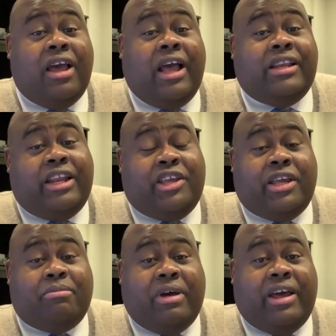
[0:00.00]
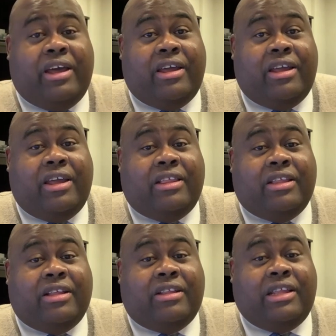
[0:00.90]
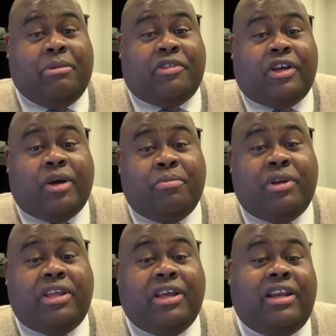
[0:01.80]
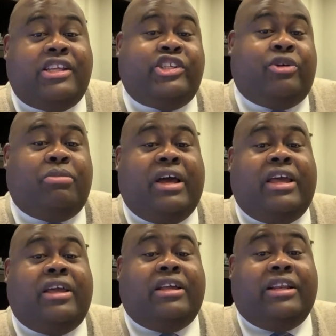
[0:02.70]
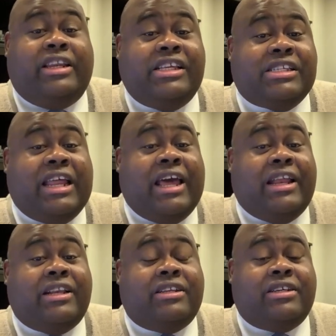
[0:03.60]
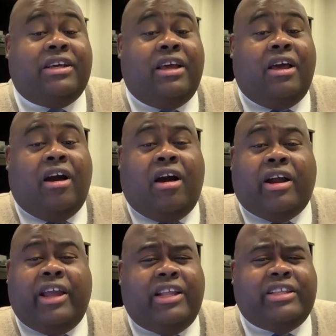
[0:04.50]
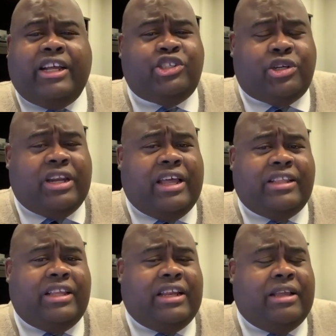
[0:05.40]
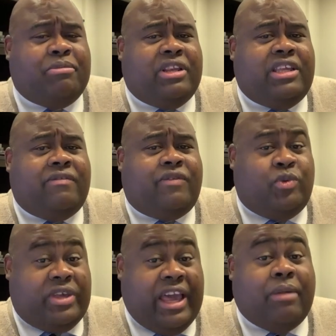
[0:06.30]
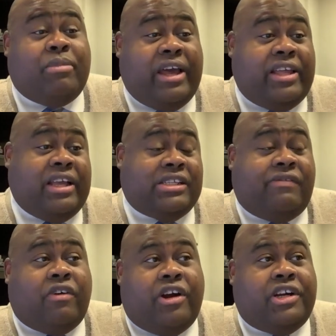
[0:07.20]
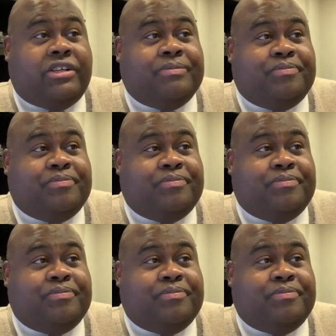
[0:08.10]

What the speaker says: And then you can buy in the name of the company, unless you're buying lease land. Our indentured land, that I believe you can buy it as a foreigner.